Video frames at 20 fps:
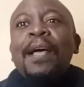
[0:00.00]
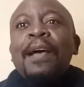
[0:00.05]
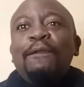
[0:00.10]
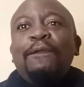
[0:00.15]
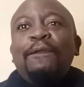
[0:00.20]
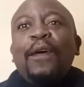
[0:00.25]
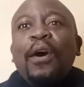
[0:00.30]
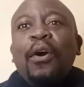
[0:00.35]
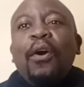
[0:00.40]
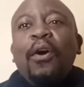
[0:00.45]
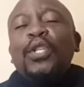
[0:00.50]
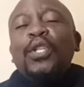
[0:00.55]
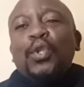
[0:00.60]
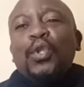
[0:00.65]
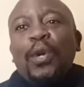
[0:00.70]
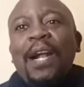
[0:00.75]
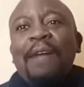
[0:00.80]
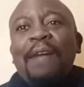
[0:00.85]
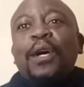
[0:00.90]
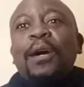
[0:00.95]
For God so
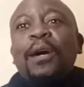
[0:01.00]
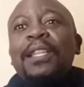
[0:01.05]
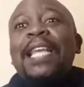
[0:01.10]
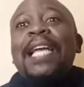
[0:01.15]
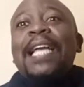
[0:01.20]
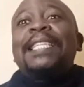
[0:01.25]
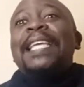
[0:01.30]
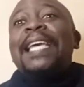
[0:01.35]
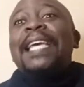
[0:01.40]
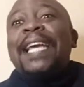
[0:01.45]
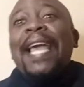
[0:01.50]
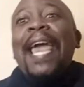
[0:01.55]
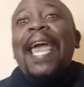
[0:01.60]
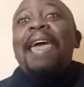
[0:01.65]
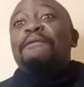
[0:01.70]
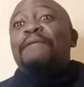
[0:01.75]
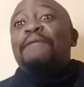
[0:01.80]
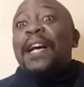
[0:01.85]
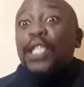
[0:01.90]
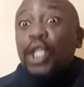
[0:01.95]
loved the world that he
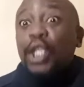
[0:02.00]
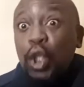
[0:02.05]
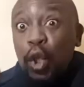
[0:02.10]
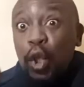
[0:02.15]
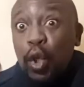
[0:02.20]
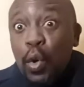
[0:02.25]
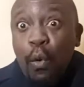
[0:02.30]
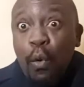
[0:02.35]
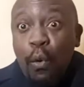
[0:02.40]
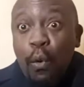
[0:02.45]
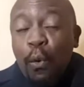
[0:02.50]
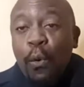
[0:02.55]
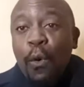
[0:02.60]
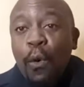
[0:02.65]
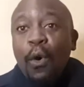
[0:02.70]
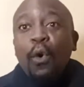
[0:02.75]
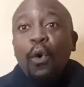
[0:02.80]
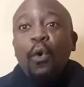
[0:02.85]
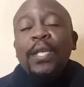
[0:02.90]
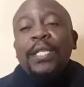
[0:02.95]
gave us you
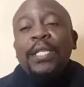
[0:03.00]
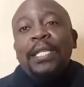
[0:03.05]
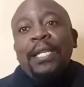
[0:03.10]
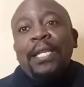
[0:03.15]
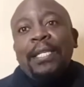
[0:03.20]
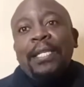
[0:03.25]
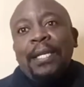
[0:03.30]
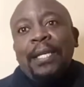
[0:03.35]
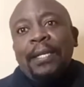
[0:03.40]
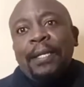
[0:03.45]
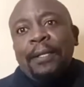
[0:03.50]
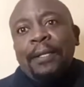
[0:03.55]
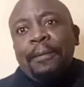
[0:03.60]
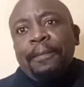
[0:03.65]
who is listening.